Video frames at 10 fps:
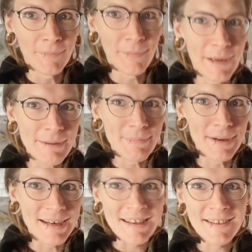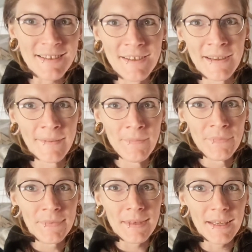my bus.
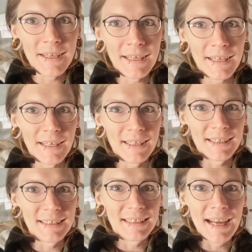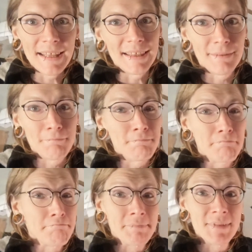And
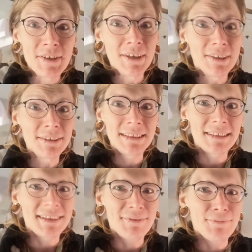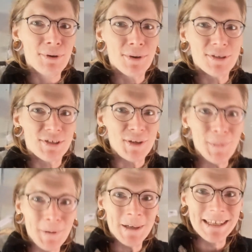you all were
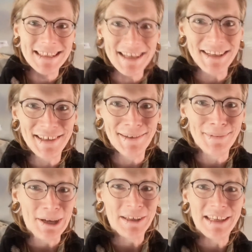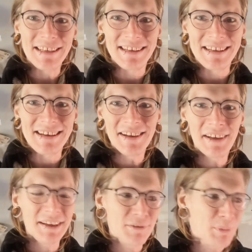super excited about it, and
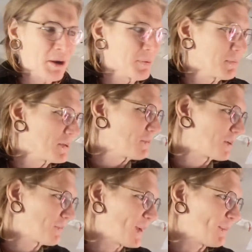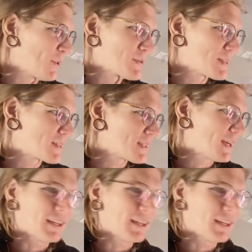that's probably one of my most